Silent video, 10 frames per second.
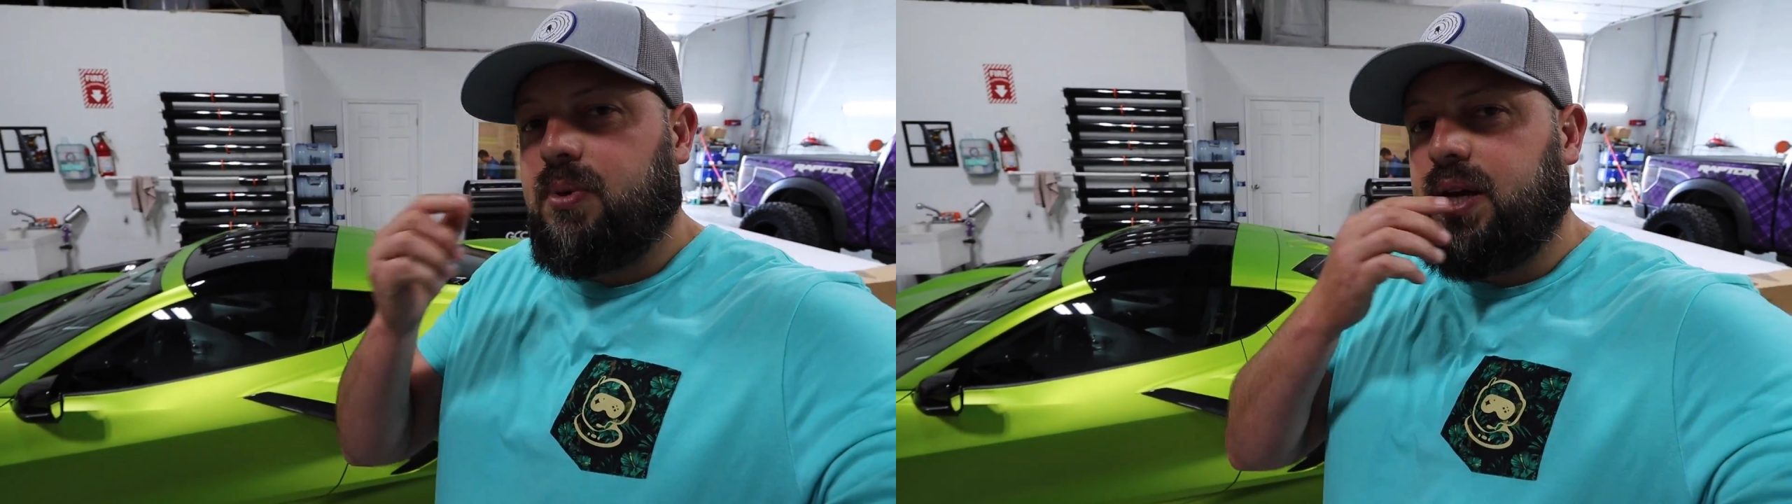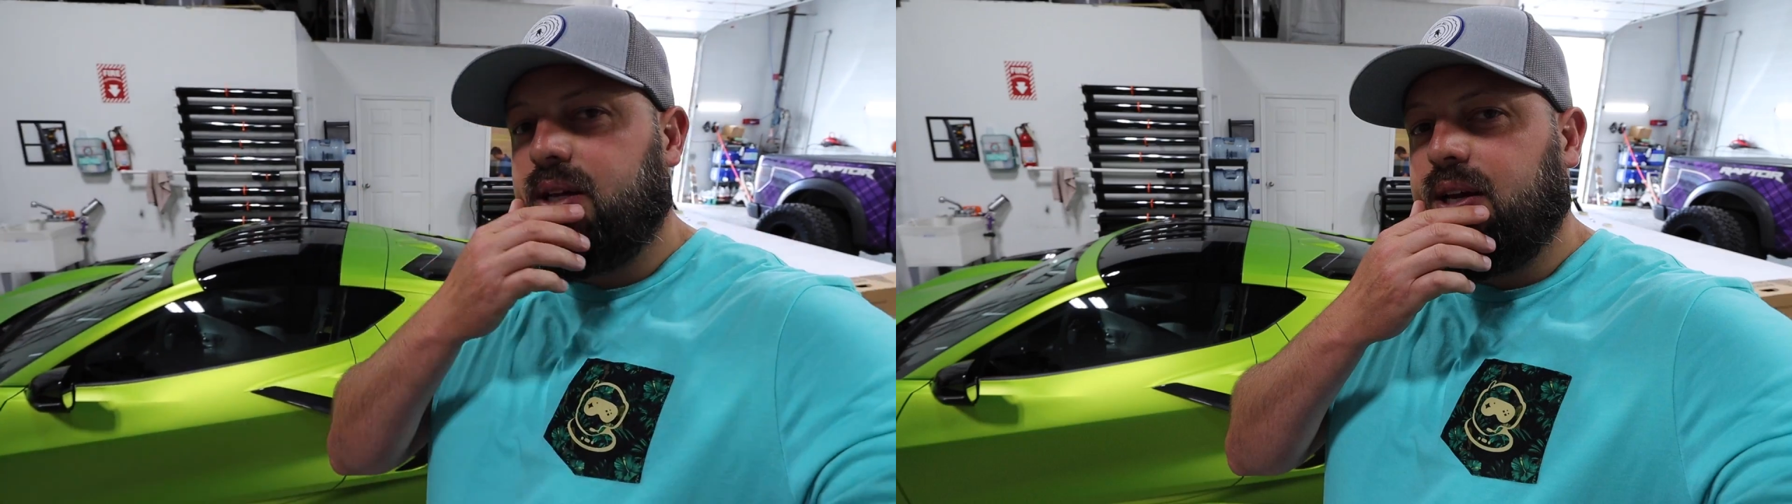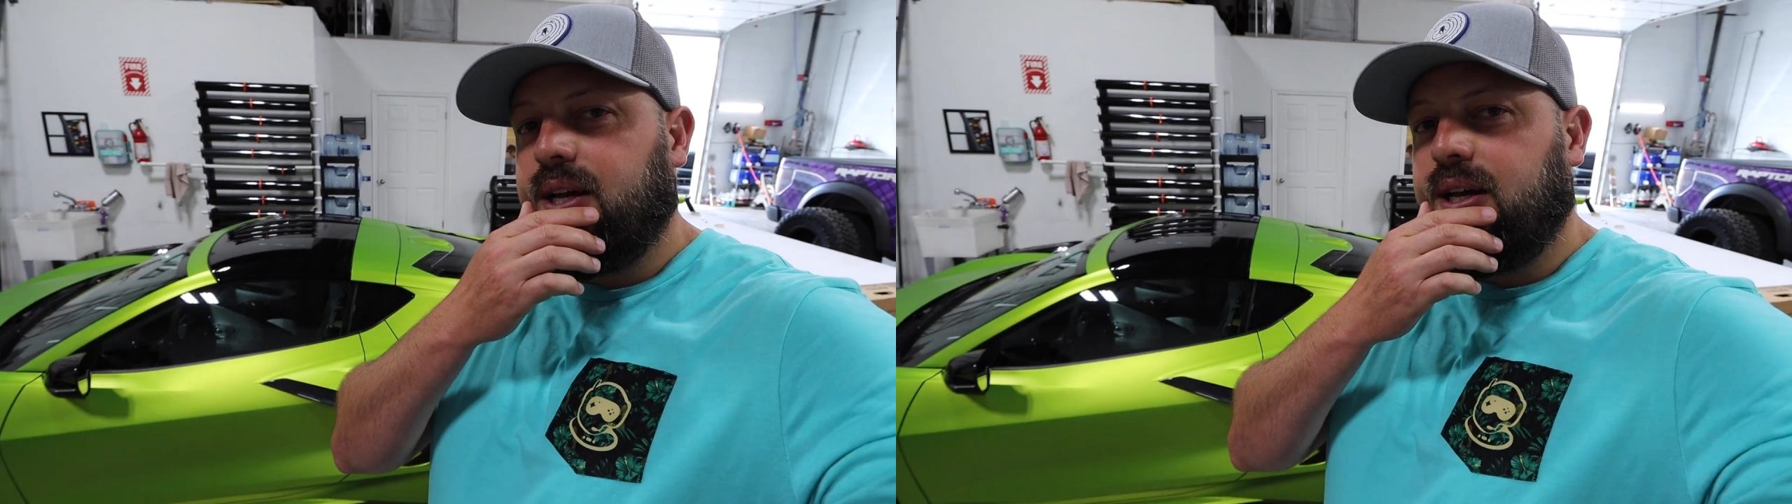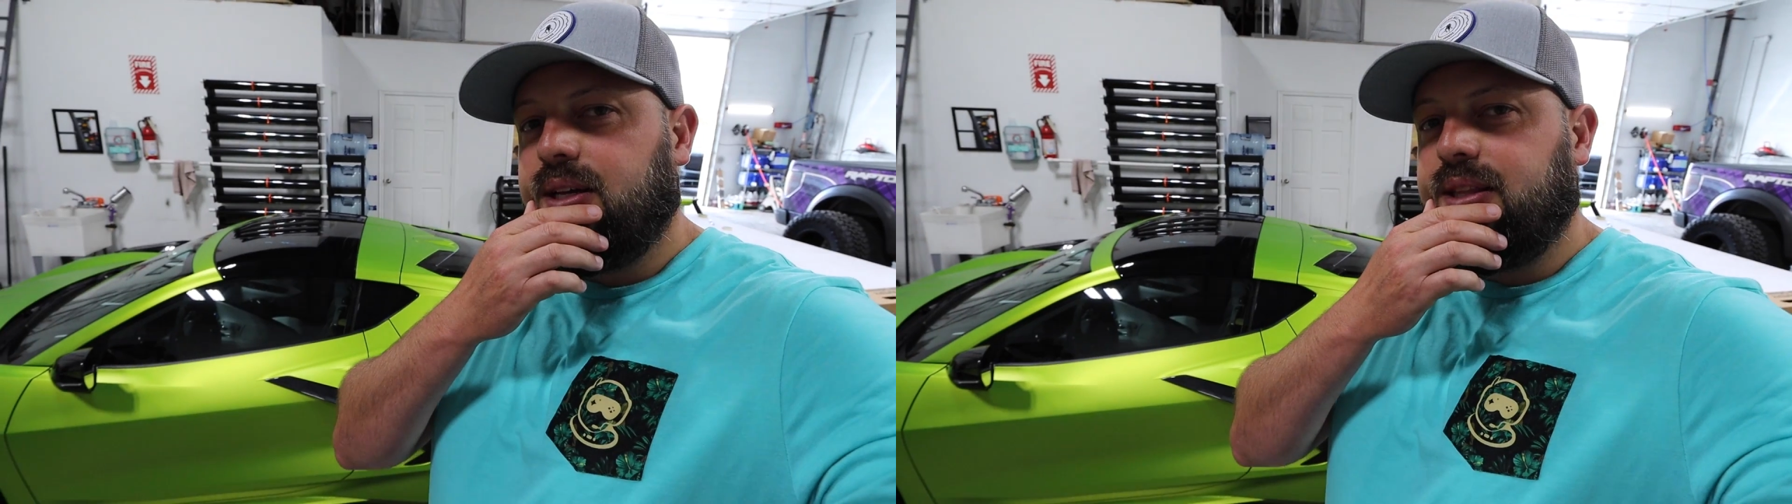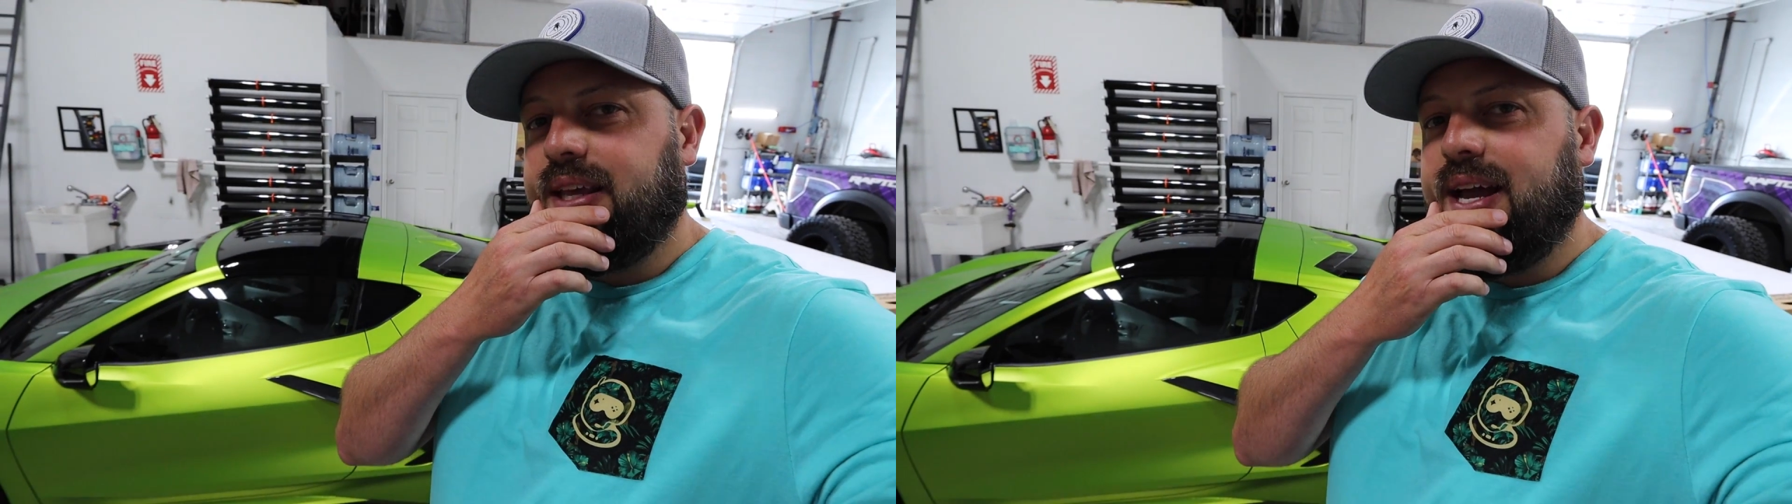by
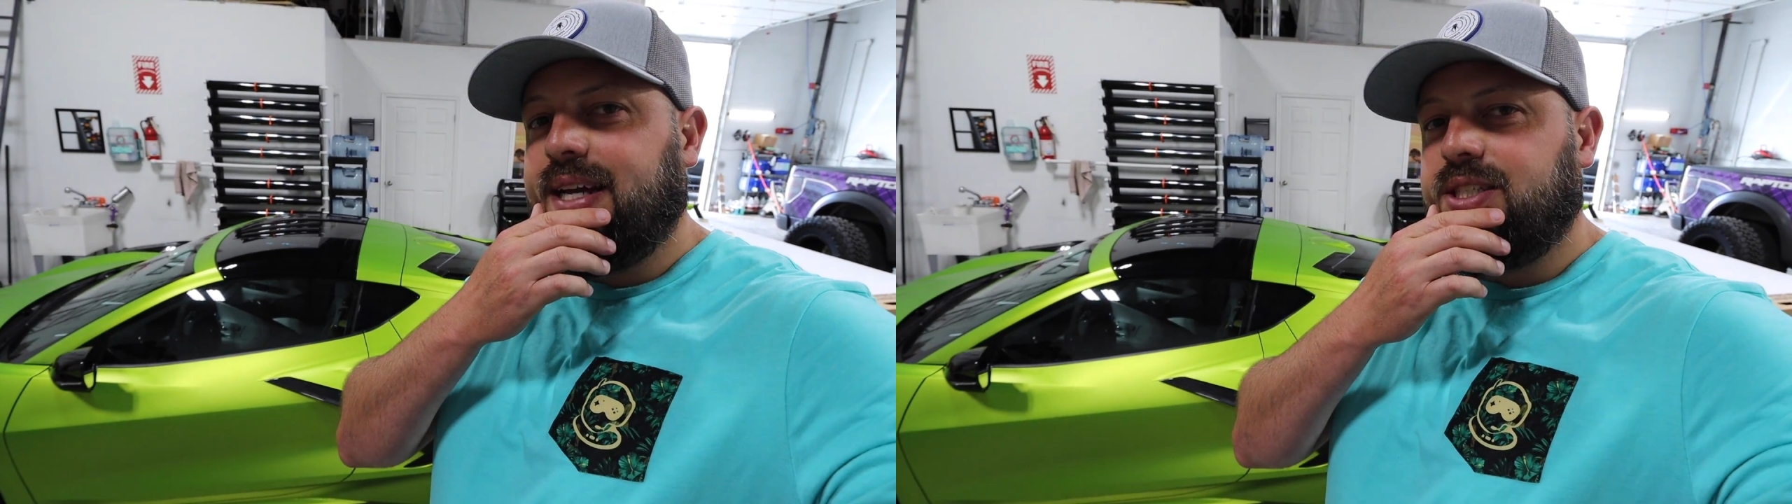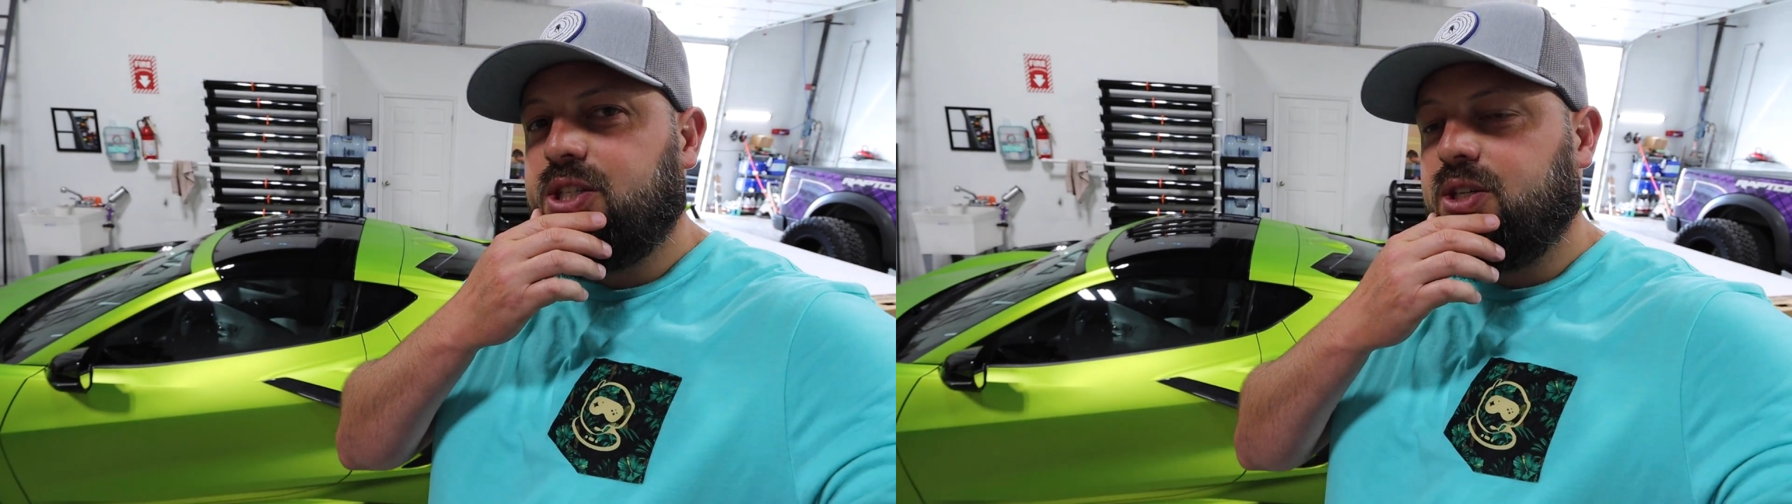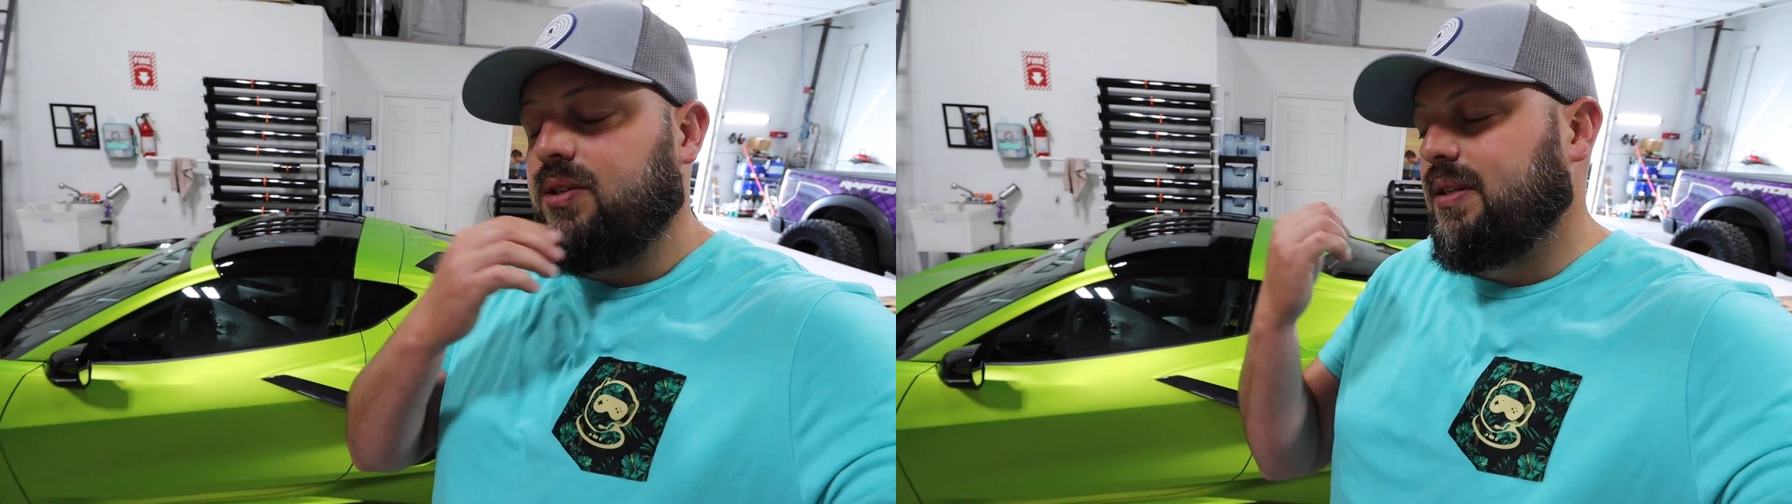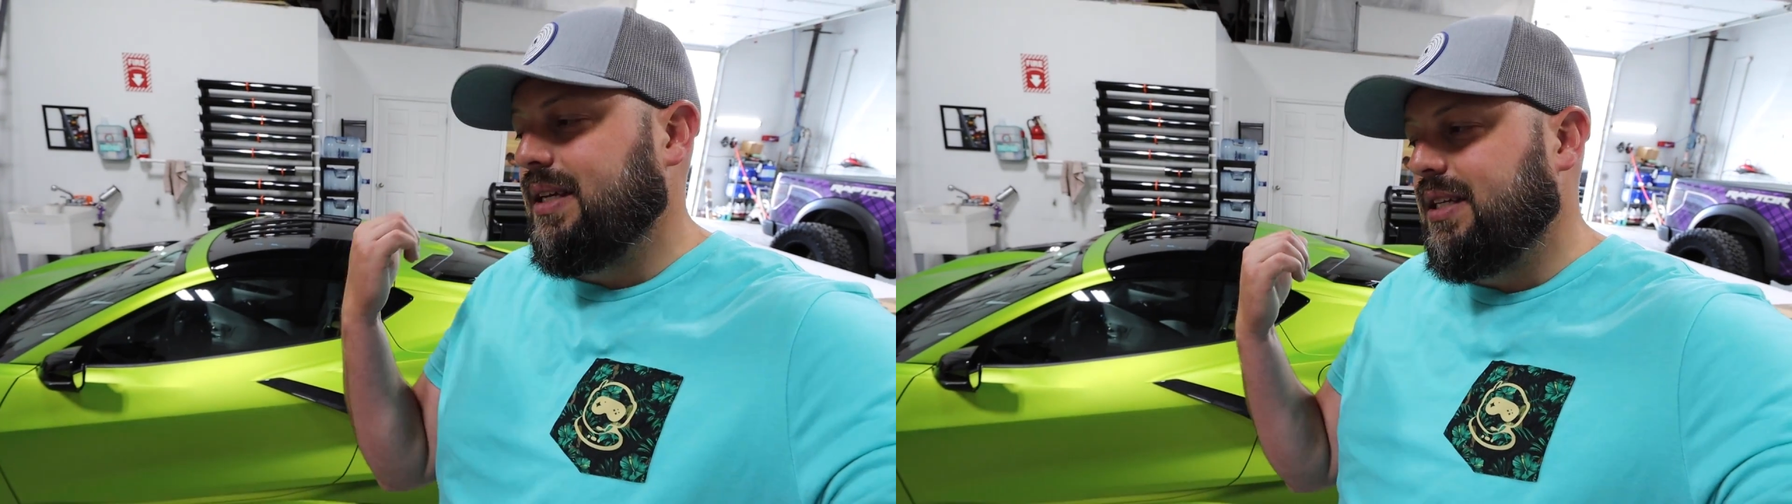the guys here,